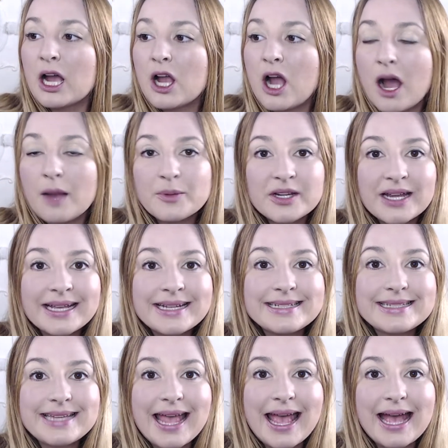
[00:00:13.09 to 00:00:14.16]

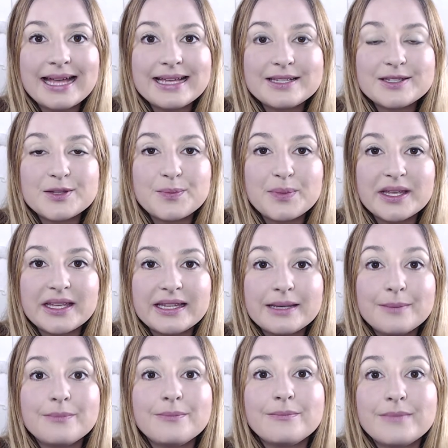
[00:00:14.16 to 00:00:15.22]
Coppernite has
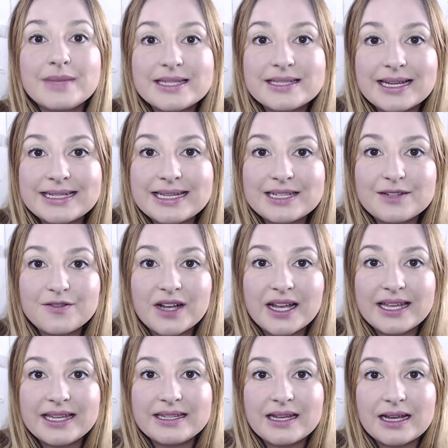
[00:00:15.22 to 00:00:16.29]
been
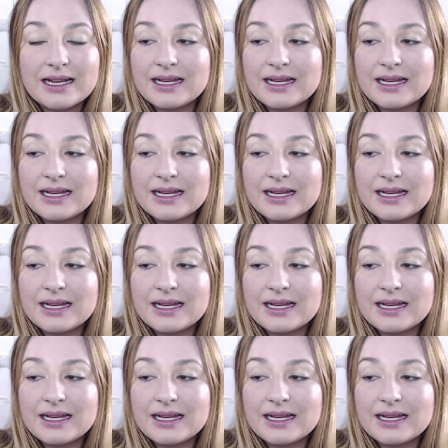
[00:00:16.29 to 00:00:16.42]
misidentified uh,